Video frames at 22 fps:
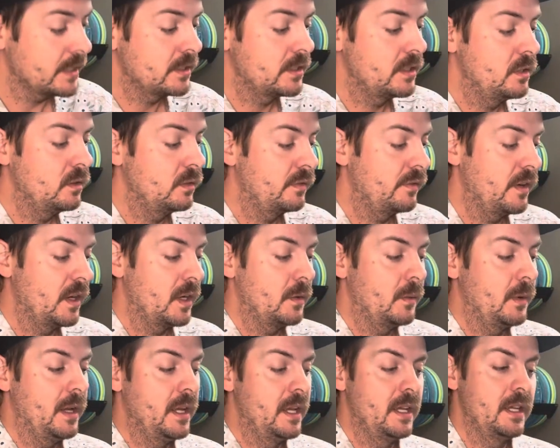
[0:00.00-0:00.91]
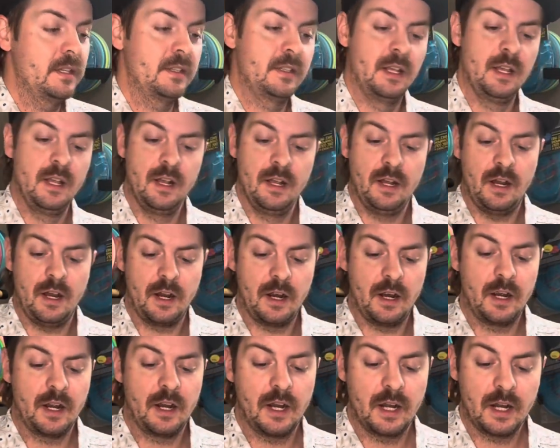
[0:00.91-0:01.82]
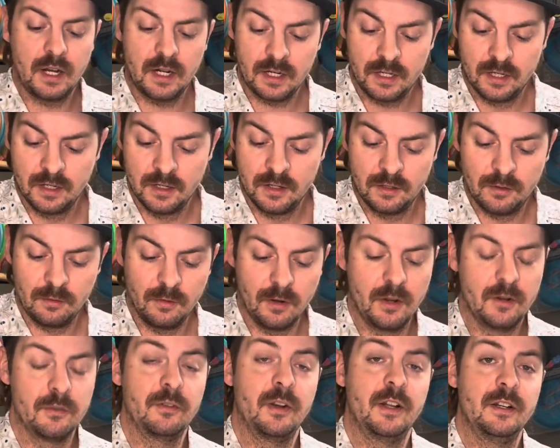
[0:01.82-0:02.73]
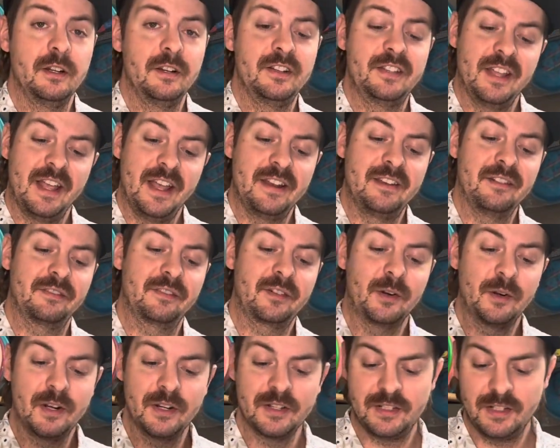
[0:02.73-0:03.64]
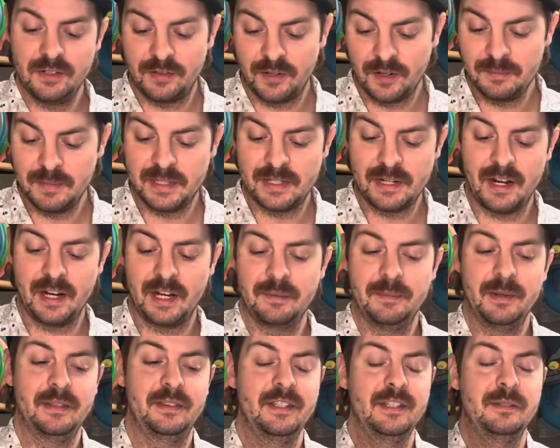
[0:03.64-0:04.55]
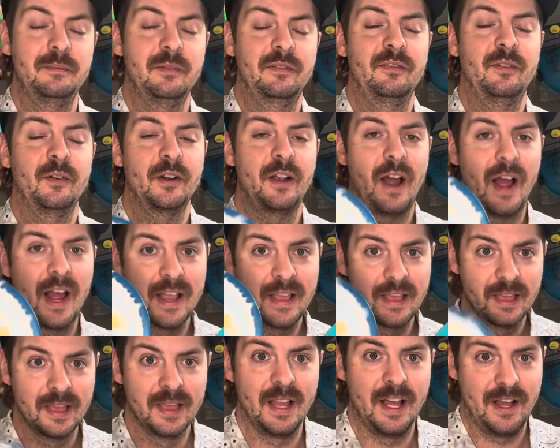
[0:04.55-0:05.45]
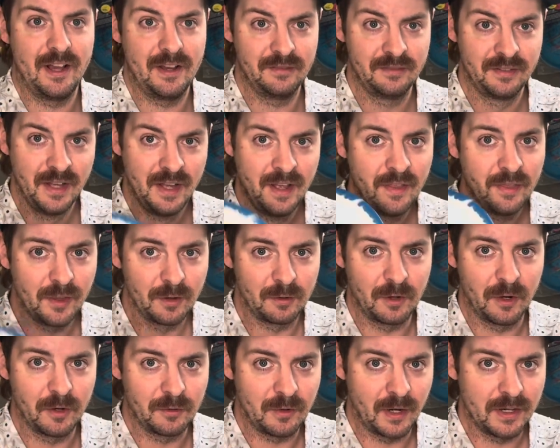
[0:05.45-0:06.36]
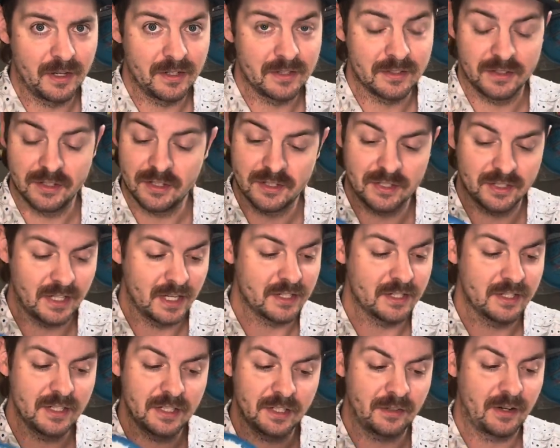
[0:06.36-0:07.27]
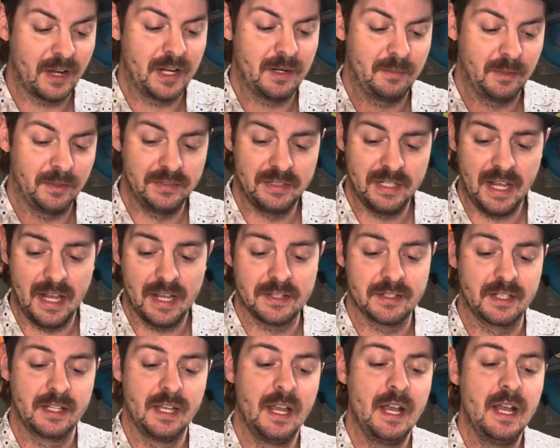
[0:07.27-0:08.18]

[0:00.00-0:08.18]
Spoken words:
two fairways are Roadrunners, and of course you've heard me talk about these before. I love the Roadrunners. They're such an incredible disc.